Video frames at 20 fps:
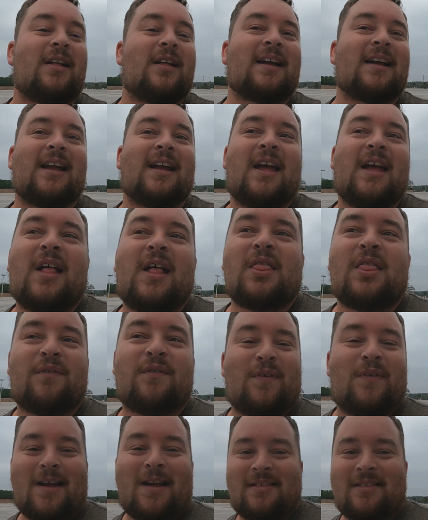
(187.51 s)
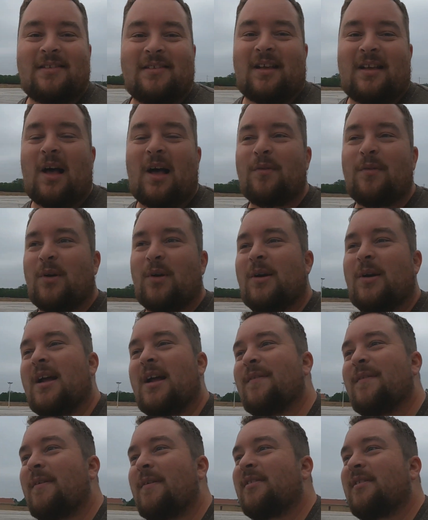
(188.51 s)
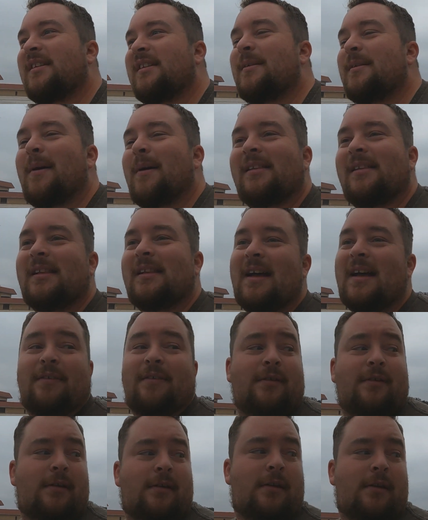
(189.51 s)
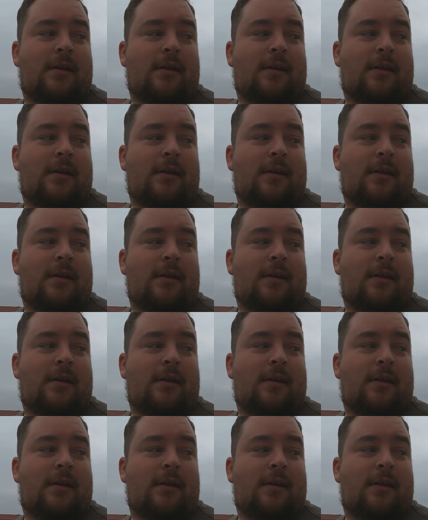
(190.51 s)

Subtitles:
like the fastest golf cart I've ever seen in my life.